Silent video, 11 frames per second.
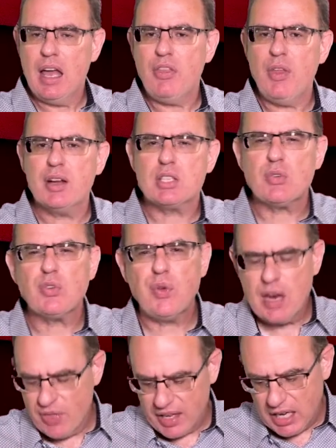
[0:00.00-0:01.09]
there is a
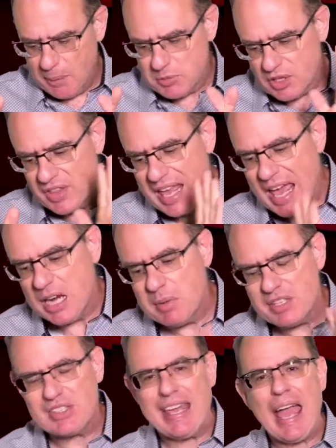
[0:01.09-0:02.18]
fear that comes on the
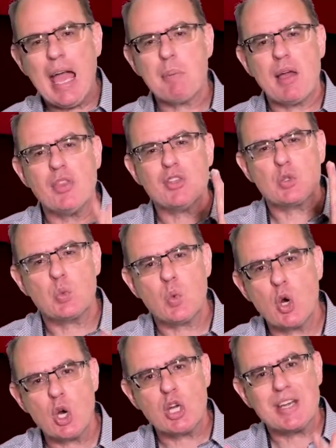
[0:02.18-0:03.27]
enemy's camp, and this
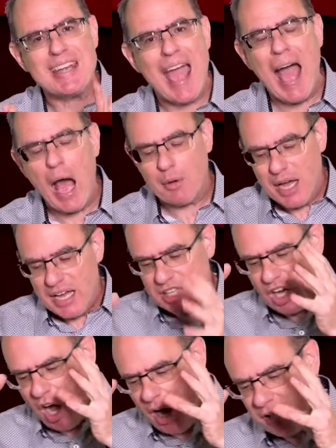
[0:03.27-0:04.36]
word now
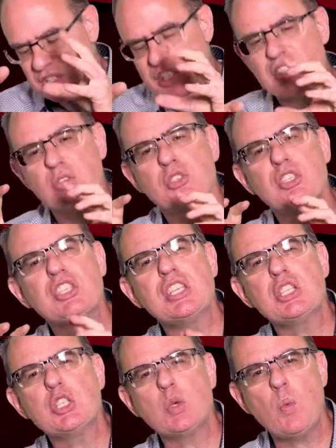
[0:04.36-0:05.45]
causes those
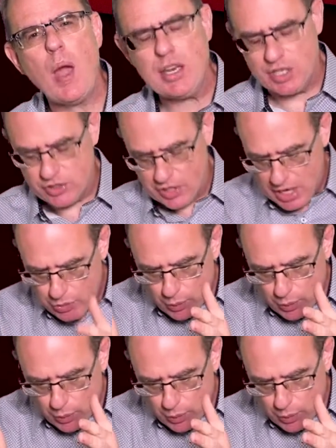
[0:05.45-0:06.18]
situations,